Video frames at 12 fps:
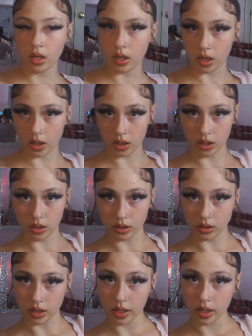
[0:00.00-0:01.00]

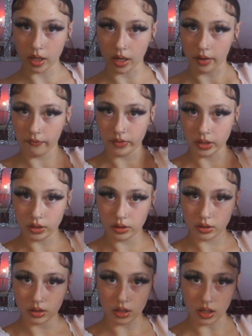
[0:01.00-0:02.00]
And yeah, and I
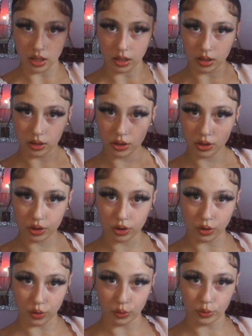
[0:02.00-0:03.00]
finished the ends
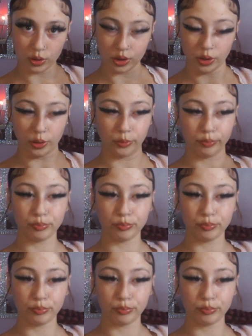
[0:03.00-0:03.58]
too, so